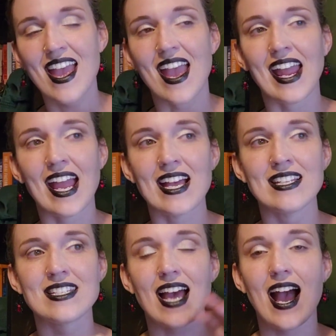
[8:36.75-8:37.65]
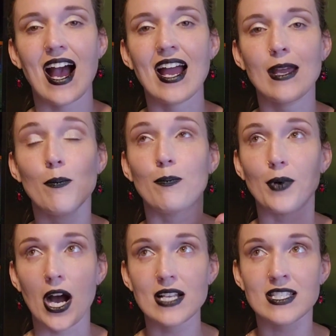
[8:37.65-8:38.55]
And I
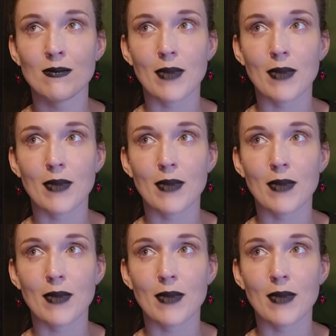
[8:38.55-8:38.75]
bought some